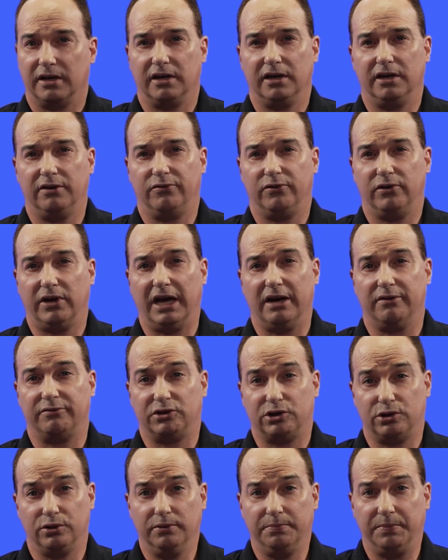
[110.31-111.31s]
If you have
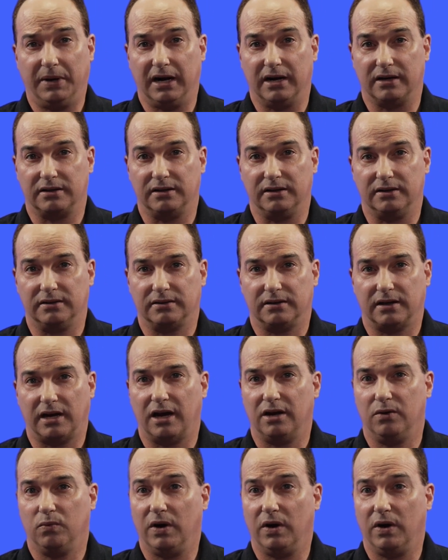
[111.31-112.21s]
two parties and